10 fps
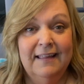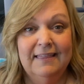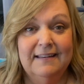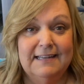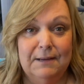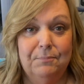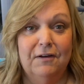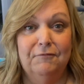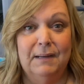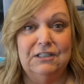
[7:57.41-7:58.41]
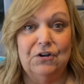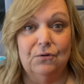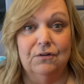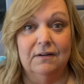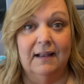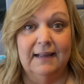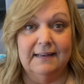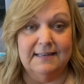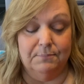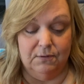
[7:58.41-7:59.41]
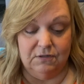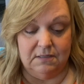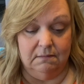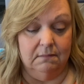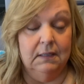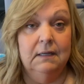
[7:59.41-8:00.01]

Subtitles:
the tip of my shoulder like it's supposed to.